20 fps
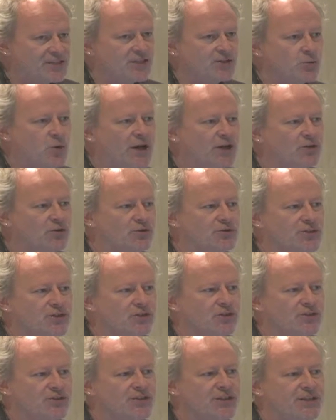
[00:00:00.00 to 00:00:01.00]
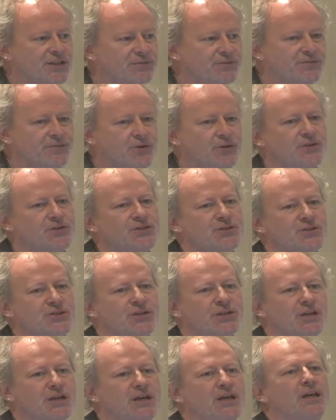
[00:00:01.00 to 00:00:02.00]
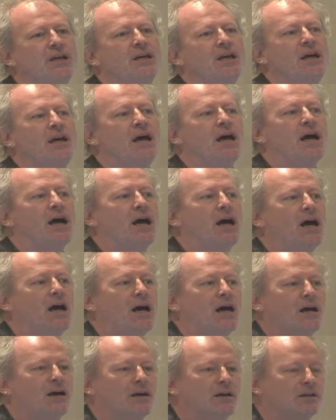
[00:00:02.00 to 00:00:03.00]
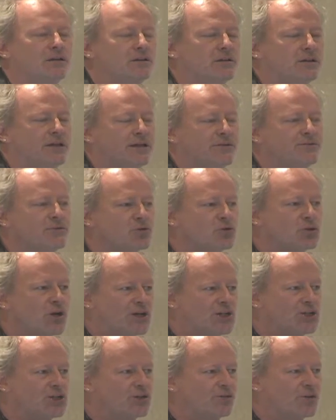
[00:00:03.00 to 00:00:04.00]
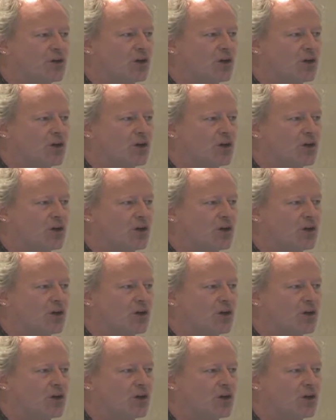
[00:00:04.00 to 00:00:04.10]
is where you'll sort of see the first infiltration of the